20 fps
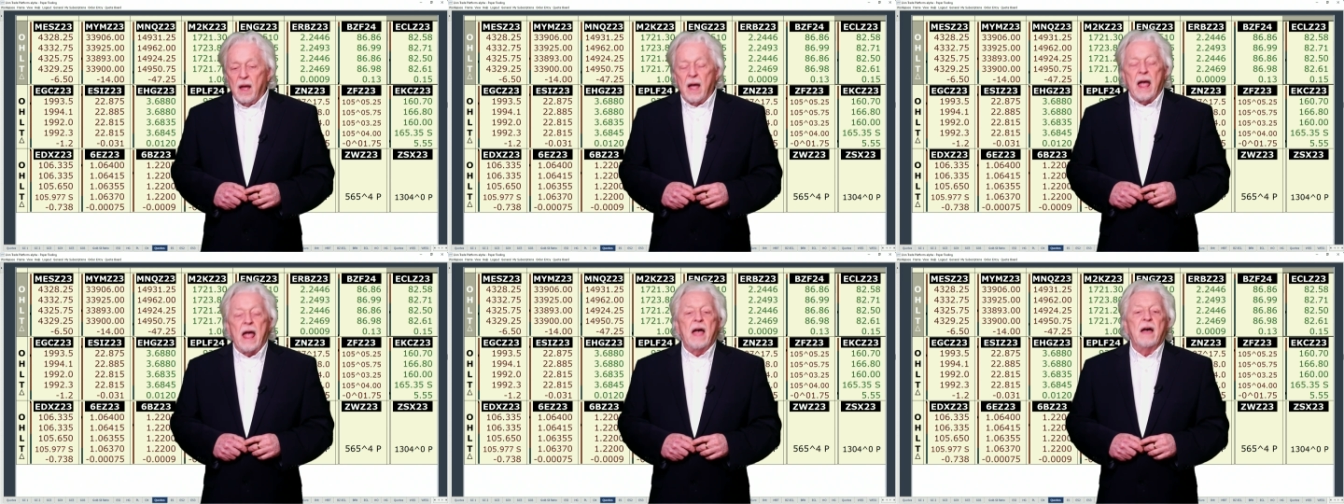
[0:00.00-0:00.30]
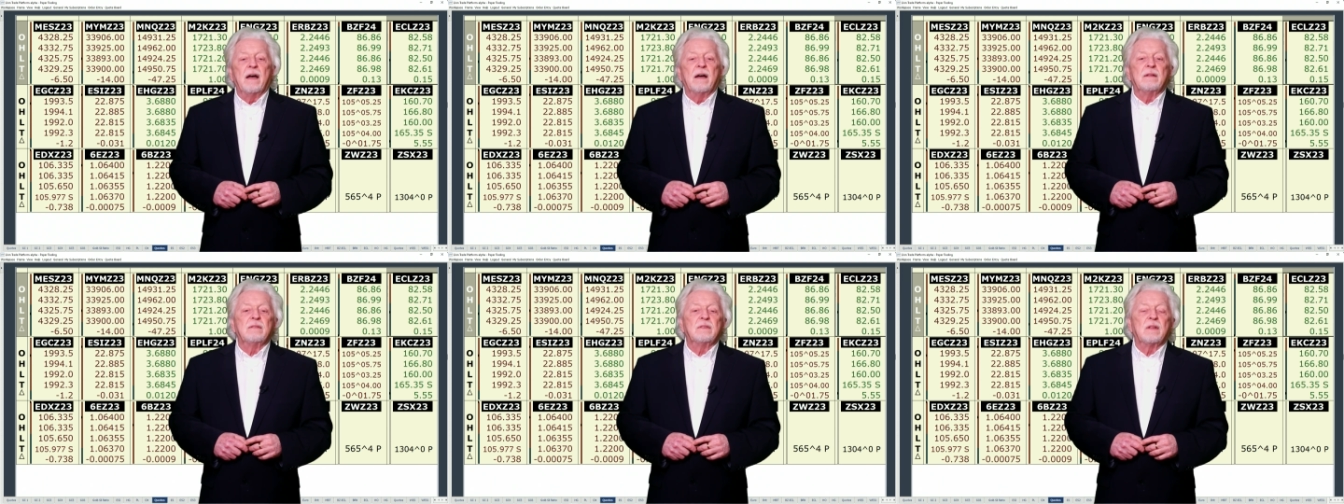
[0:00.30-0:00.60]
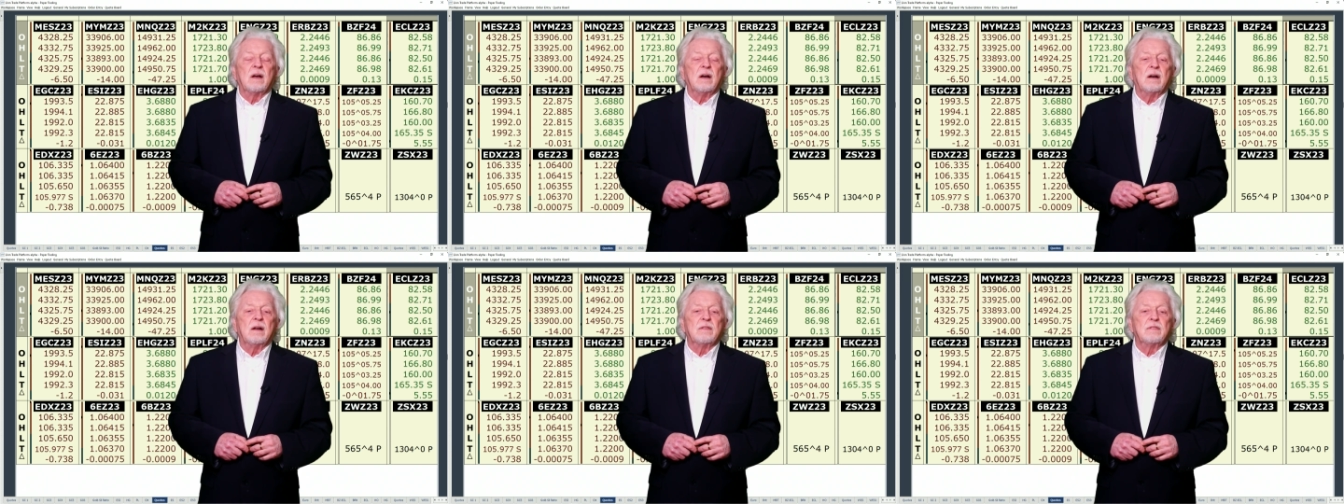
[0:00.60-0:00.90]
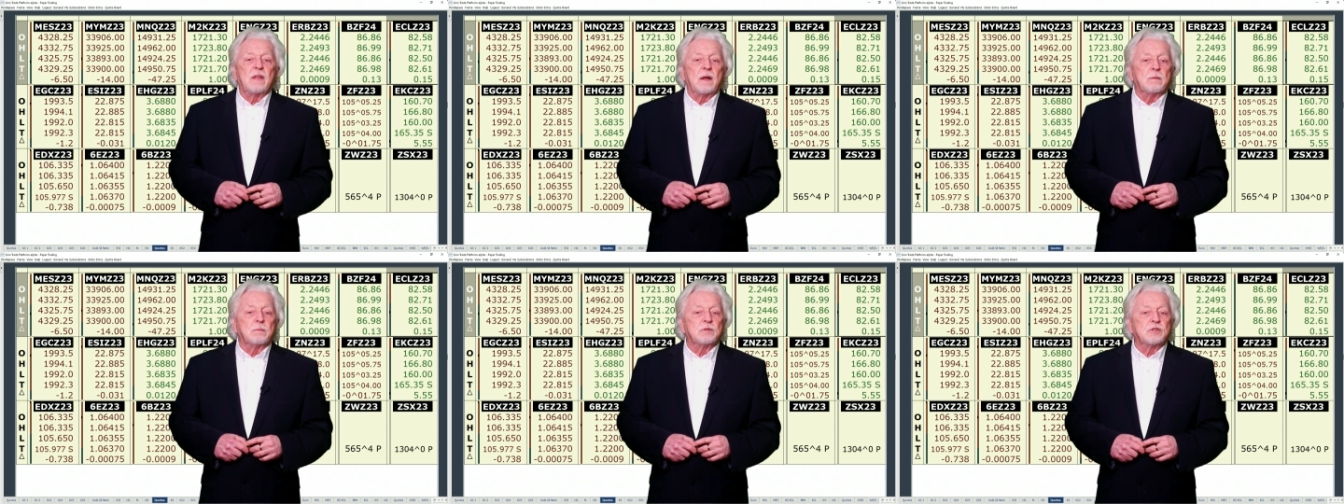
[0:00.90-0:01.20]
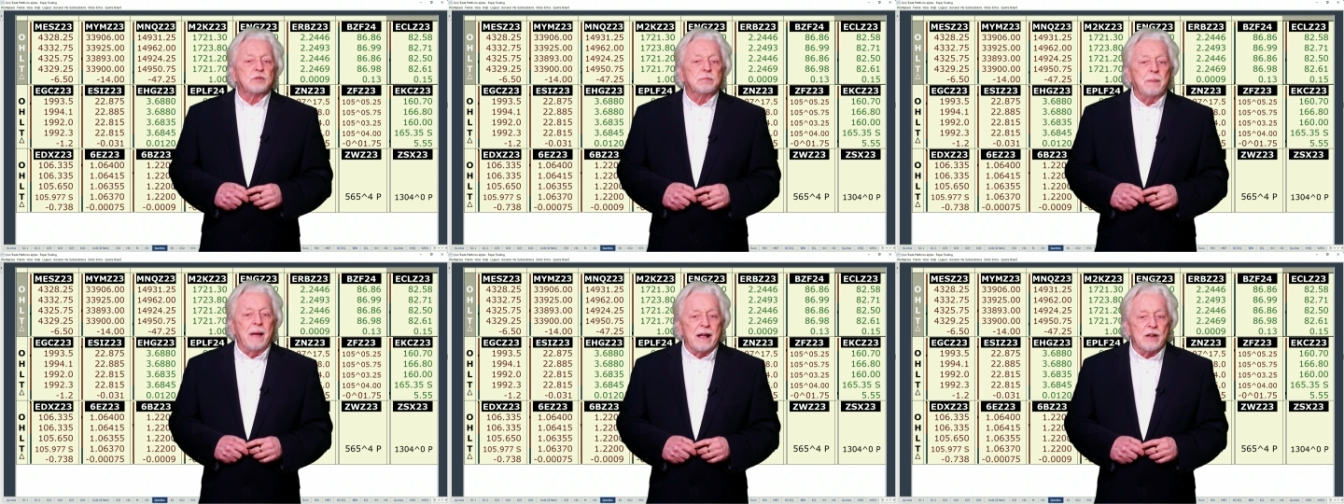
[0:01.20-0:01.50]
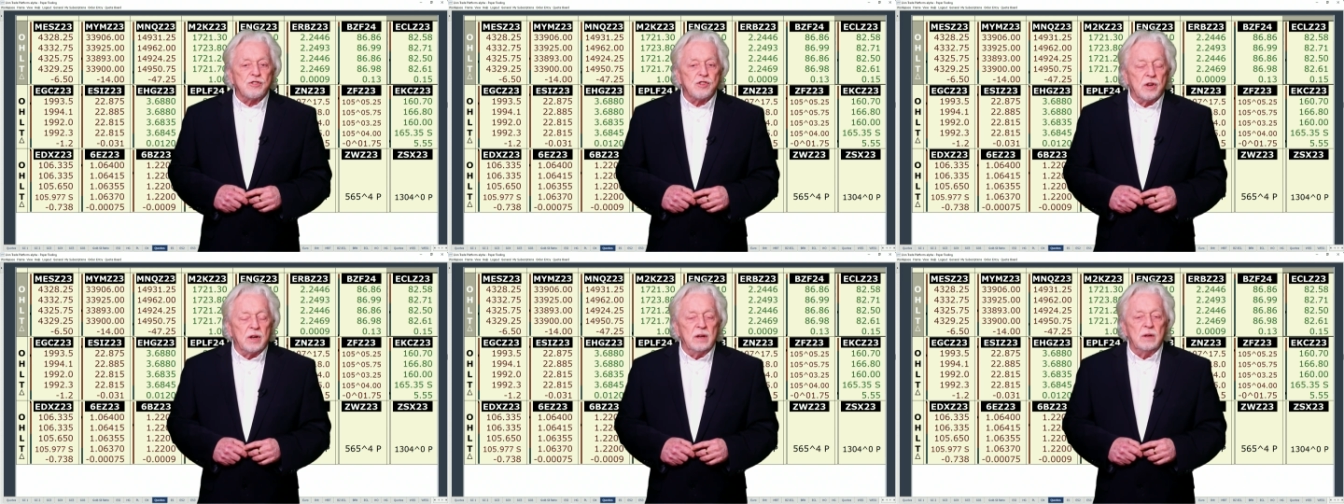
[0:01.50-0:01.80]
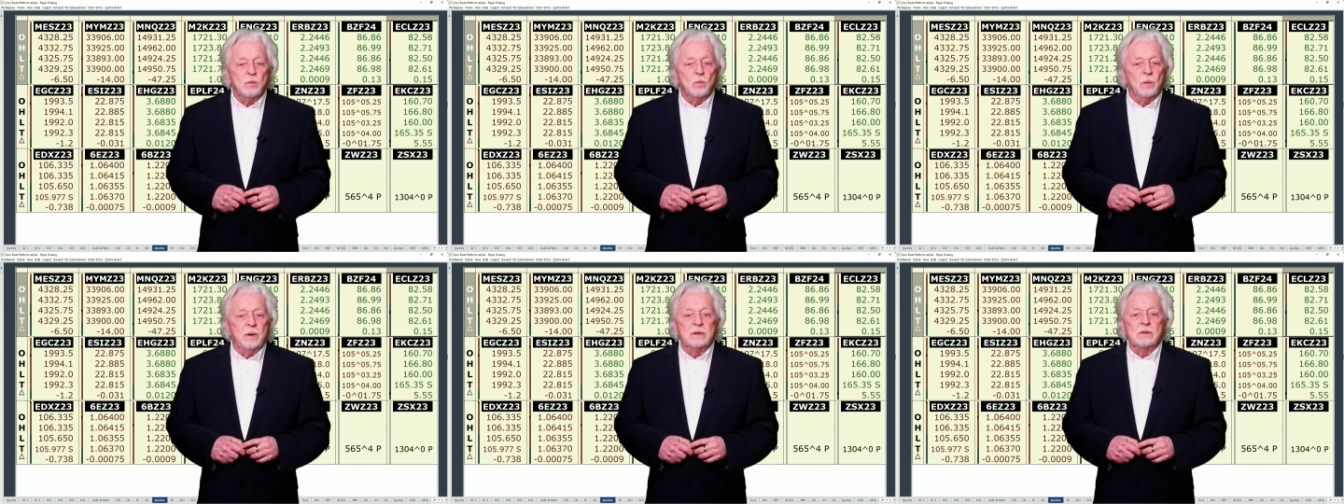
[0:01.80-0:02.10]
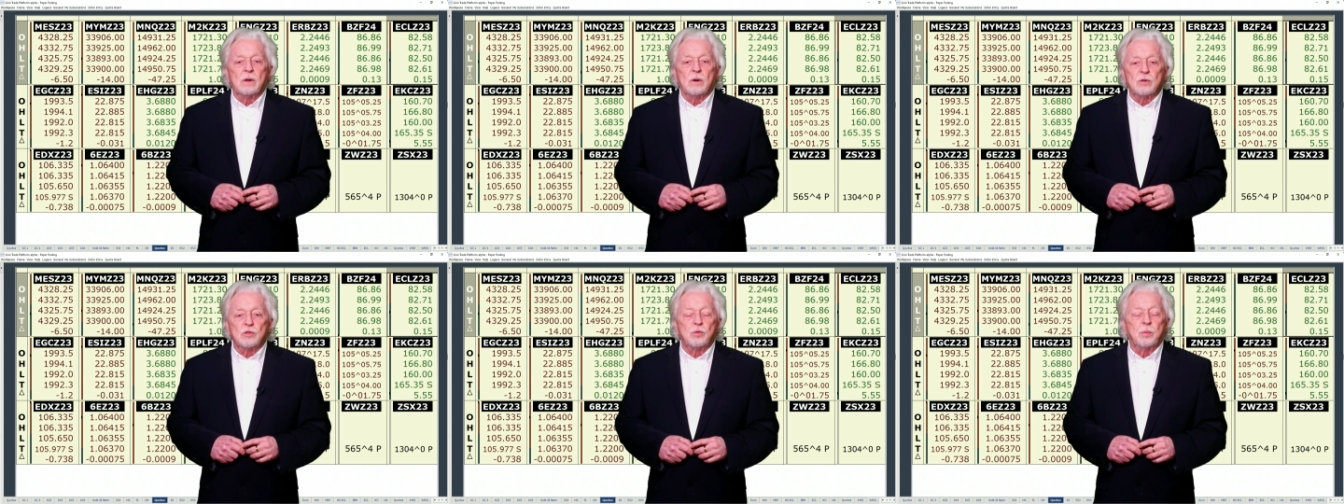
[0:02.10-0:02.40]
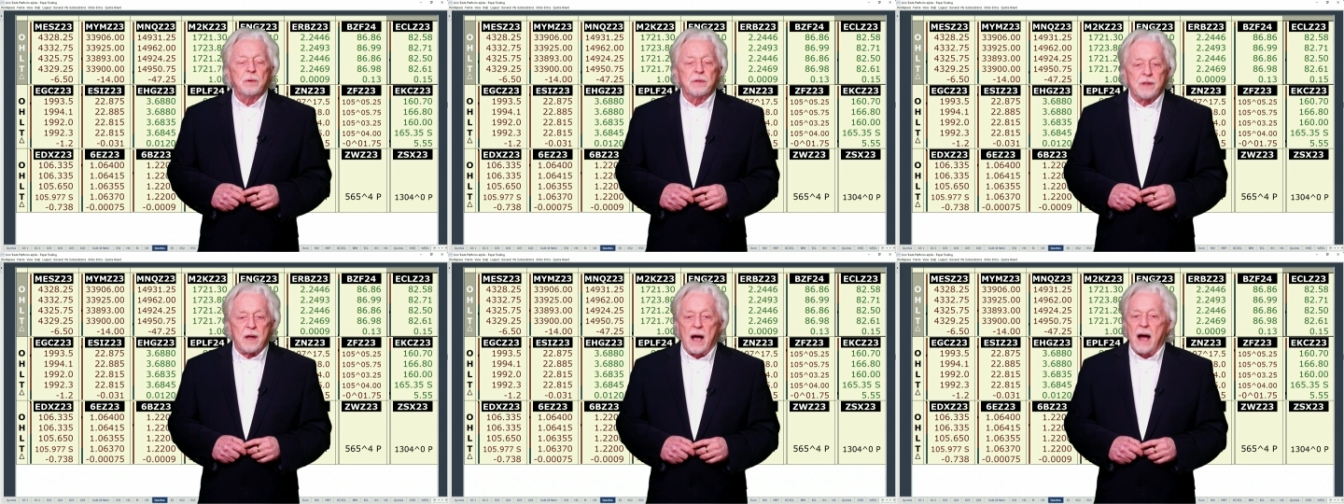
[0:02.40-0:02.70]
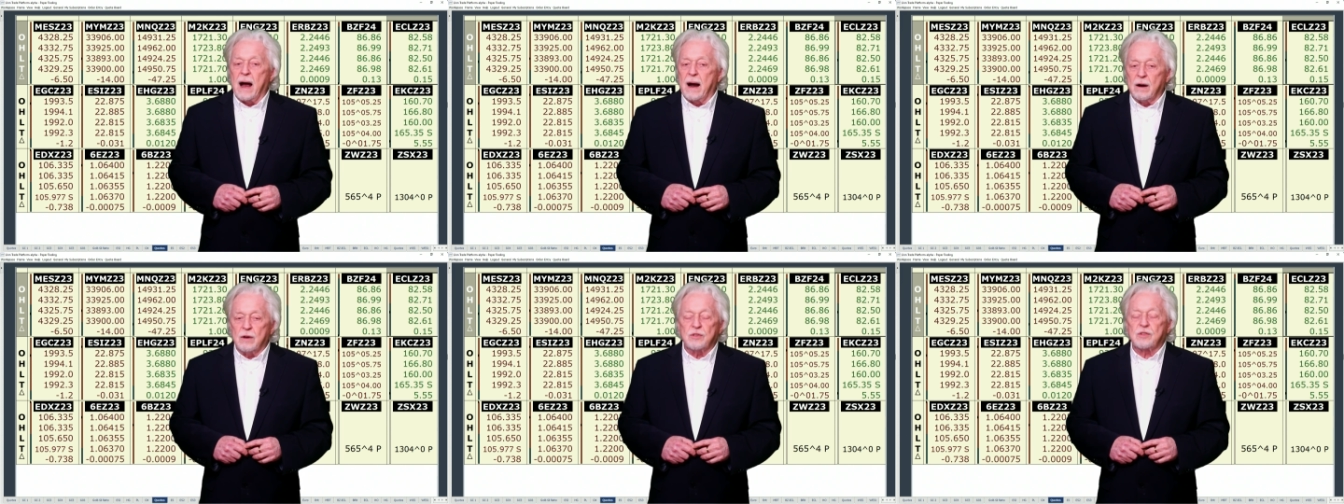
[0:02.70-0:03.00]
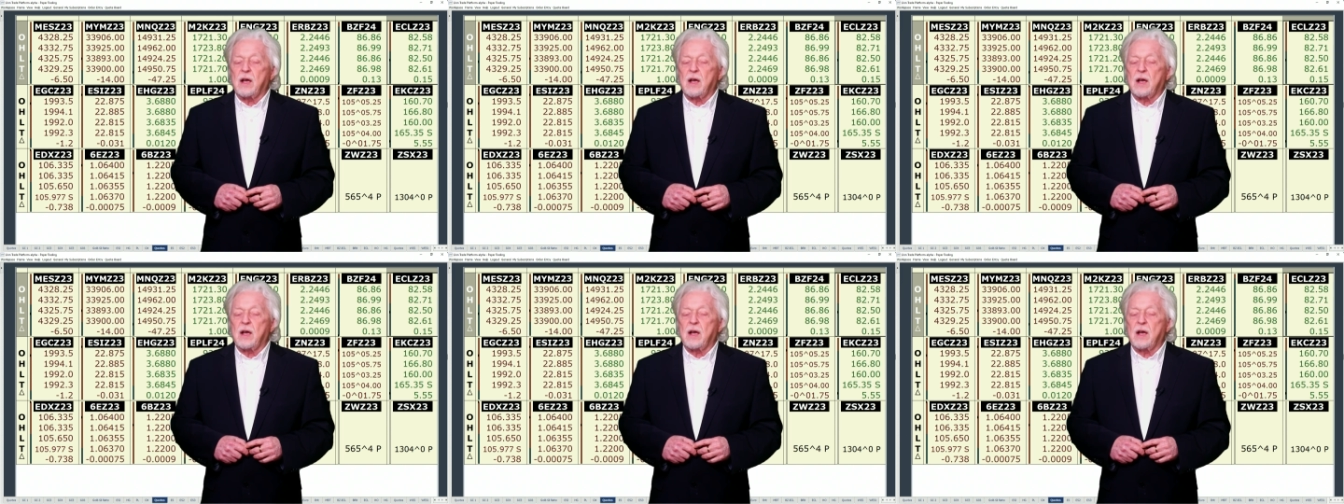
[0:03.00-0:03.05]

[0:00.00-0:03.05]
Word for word: and uh, they're smashing in windows with cars.